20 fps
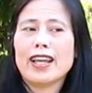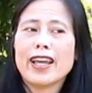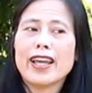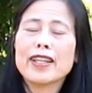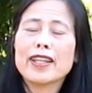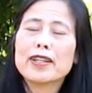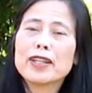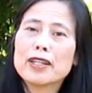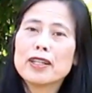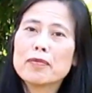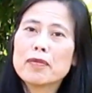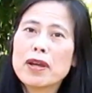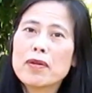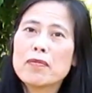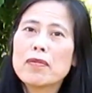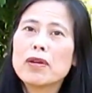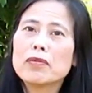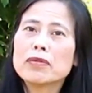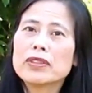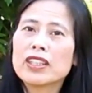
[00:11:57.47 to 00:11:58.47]
And then my
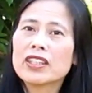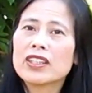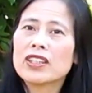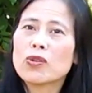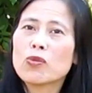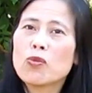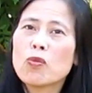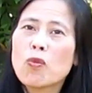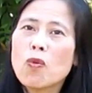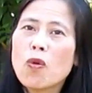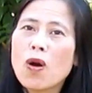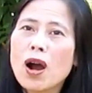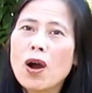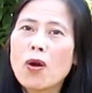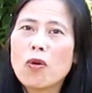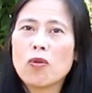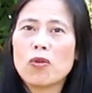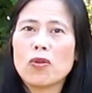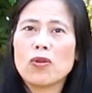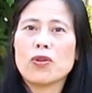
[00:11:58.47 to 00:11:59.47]
mom said,
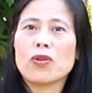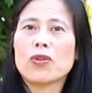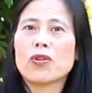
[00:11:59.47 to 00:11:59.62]
wow,